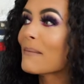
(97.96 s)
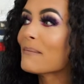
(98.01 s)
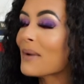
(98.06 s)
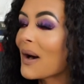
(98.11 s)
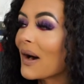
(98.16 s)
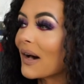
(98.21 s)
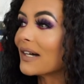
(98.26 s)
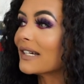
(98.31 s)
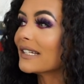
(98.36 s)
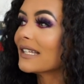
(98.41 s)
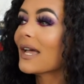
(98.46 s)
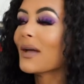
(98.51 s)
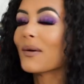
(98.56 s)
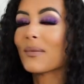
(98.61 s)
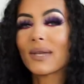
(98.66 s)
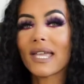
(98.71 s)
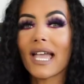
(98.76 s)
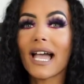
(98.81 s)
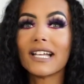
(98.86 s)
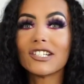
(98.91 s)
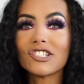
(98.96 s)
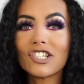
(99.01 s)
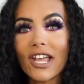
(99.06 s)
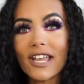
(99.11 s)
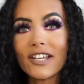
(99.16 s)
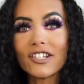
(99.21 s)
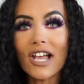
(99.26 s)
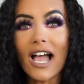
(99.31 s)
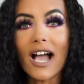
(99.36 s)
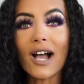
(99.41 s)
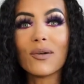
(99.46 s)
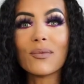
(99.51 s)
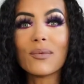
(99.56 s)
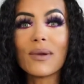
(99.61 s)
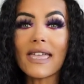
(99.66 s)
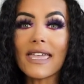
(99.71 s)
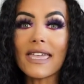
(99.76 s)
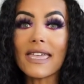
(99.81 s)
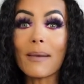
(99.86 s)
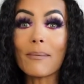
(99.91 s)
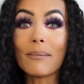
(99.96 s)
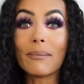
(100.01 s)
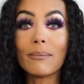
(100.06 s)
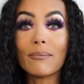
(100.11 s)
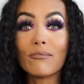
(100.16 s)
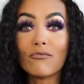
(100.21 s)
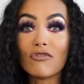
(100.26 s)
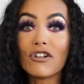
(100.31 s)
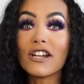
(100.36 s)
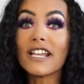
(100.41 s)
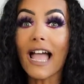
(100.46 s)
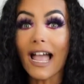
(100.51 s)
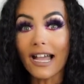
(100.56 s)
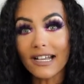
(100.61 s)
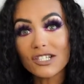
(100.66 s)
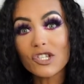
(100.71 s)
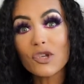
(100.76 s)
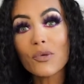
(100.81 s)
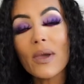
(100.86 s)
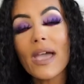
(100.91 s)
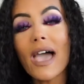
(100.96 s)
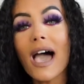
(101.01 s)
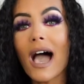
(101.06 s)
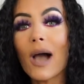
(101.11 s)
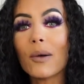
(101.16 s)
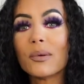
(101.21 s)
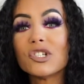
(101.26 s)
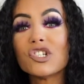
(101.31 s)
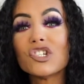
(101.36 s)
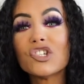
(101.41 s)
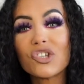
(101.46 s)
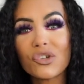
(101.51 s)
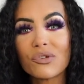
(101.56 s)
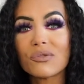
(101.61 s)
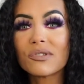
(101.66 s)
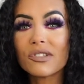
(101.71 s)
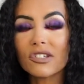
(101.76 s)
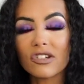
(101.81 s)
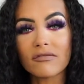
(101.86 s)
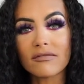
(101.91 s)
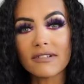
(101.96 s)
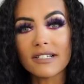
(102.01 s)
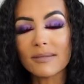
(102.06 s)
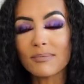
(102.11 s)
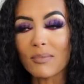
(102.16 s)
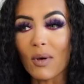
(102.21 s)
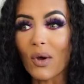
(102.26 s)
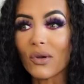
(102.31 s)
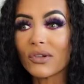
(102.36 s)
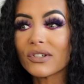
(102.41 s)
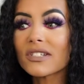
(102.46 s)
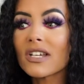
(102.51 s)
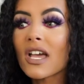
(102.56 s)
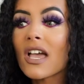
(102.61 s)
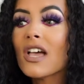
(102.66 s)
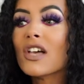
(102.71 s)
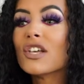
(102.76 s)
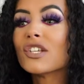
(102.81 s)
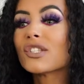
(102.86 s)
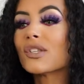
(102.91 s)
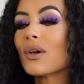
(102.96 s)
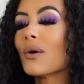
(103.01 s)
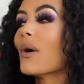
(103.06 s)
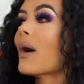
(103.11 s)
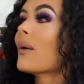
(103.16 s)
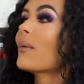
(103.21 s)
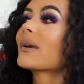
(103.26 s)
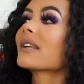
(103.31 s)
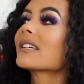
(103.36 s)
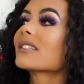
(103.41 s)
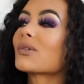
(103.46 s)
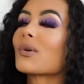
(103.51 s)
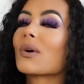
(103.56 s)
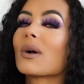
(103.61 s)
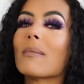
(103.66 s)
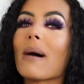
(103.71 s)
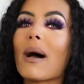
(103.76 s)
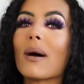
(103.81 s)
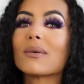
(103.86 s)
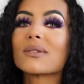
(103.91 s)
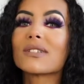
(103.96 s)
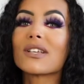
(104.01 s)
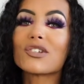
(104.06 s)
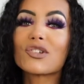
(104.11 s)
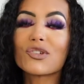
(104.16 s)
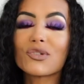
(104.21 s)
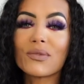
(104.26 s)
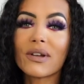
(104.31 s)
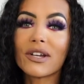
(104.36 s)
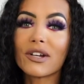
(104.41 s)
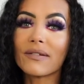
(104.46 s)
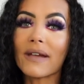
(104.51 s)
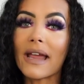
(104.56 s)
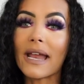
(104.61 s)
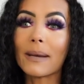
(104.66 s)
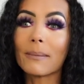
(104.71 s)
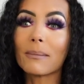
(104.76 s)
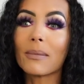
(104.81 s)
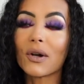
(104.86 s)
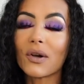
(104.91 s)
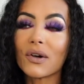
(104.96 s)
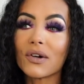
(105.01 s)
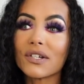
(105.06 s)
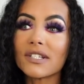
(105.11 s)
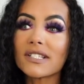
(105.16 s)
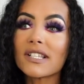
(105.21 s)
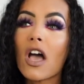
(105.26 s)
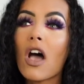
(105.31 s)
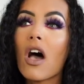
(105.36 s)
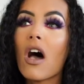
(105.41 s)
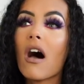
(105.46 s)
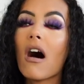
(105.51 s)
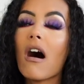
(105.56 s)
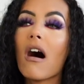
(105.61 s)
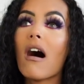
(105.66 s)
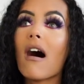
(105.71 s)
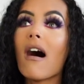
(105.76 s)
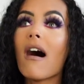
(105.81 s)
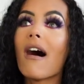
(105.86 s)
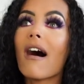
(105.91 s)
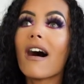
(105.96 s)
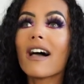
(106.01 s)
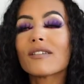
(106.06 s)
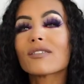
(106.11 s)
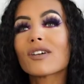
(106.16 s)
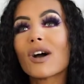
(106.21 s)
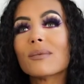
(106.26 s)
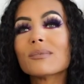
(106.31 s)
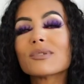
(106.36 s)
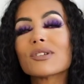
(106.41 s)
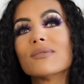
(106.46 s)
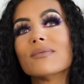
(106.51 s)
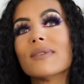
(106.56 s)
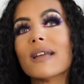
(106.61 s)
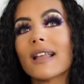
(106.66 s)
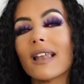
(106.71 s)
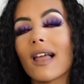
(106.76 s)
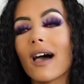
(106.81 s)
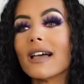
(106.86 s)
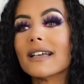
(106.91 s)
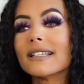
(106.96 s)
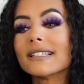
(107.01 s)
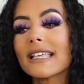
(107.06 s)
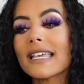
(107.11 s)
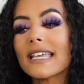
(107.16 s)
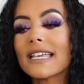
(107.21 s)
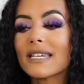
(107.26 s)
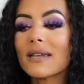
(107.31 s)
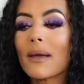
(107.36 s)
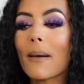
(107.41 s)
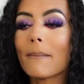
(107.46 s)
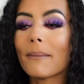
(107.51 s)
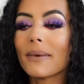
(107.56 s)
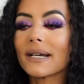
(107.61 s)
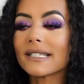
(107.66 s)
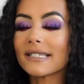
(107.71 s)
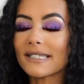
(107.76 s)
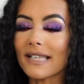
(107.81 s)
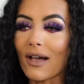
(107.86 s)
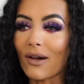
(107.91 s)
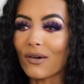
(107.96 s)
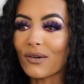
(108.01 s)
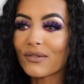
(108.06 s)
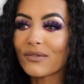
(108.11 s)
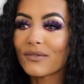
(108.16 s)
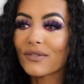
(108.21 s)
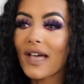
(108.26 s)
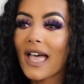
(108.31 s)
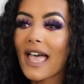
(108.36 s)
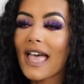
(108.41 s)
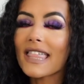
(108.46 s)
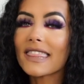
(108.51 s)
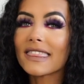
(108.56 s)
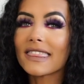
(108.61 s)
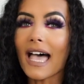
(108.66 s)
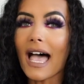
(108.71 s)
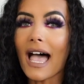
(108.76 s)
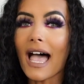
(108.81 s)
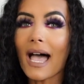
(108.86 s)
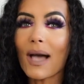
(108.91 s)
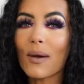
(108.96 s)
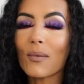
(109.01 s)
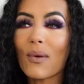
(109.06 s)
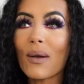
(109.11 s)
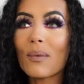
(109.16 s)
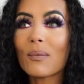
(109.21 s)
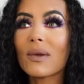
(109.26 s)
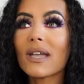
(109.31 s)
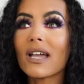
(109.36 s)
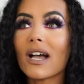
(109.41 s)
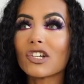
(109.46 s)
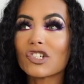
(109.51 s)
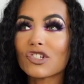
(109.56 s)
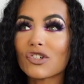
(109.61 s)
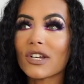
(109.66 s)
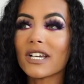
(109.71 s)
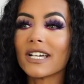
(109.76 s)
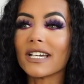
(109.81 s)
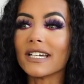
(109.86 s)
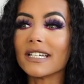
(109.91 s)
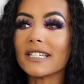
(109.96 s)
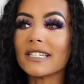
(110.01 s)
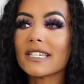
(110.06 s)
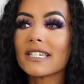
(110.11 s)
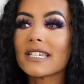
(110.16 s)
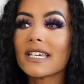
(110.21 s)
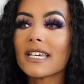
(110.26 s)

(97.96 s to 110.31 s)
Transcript: But we can change how we react to it, how we choose to respond. So I want to talk about triggering because I've come to realize in myself that when we are triggered,